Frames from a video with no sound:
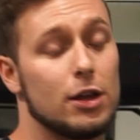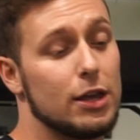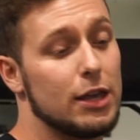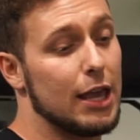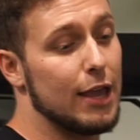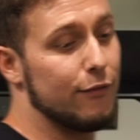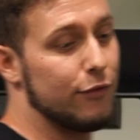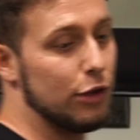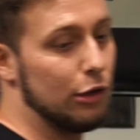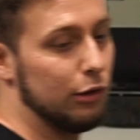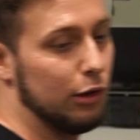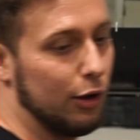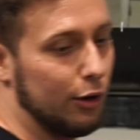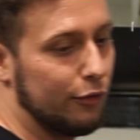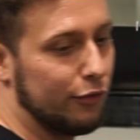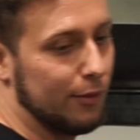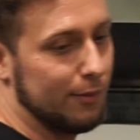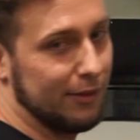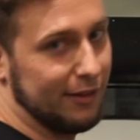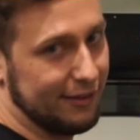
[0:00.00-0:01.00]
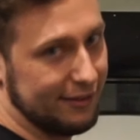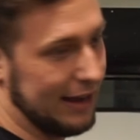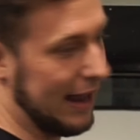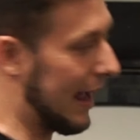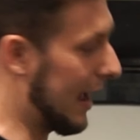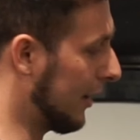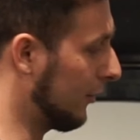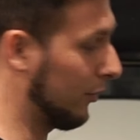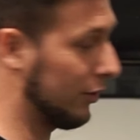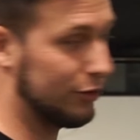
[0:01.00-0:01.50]
If you look from the
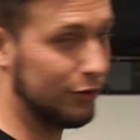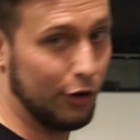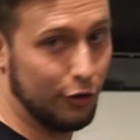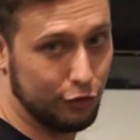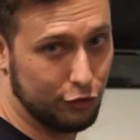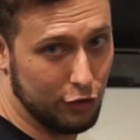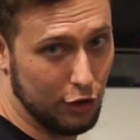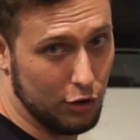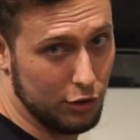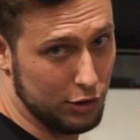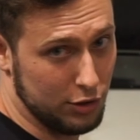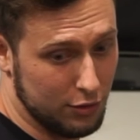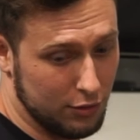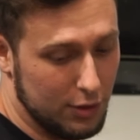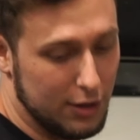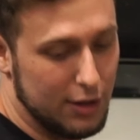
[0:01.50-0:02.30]
side, which I'll show you,